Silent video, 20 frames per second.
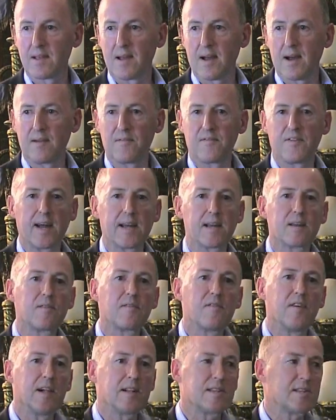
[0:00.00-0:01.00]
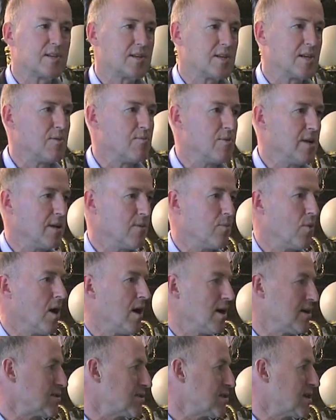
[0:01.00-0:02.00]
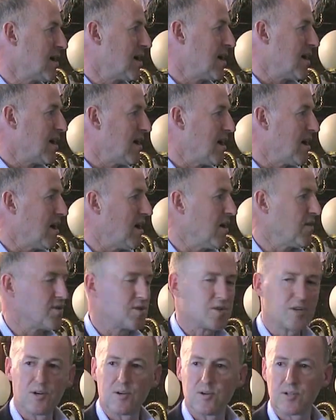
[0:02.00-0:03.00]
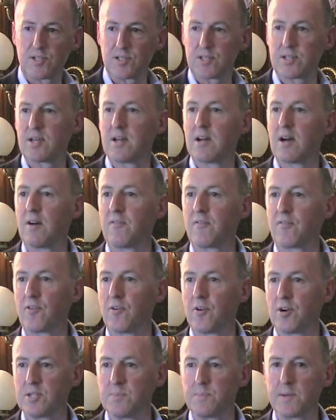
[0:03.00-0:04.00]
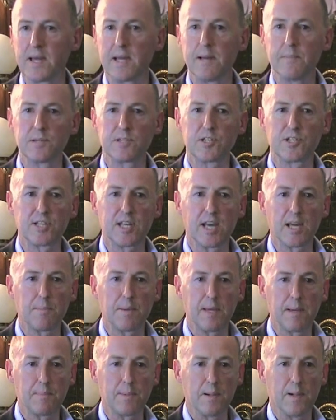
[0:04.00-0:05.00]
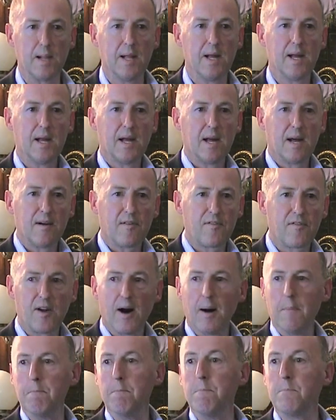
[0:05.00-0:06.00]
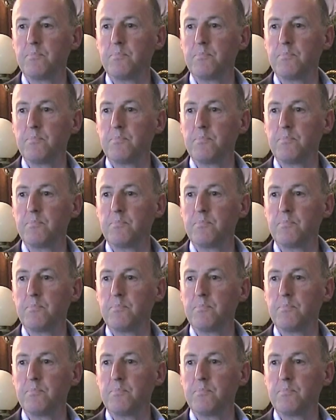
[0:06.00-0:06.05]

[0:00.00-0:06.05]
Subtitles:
And Frankl felt that he really was on the shoulders of Freud, being able to take people from